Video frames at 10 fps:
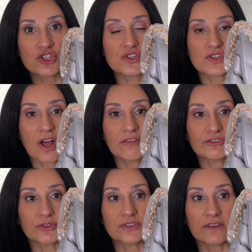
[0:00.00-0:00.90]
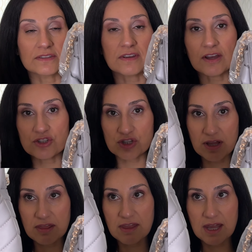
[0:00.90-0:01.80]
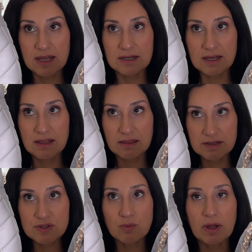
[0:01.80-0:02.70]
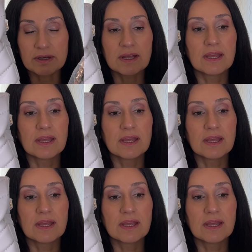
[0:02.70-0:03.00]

softer to the touch than this one.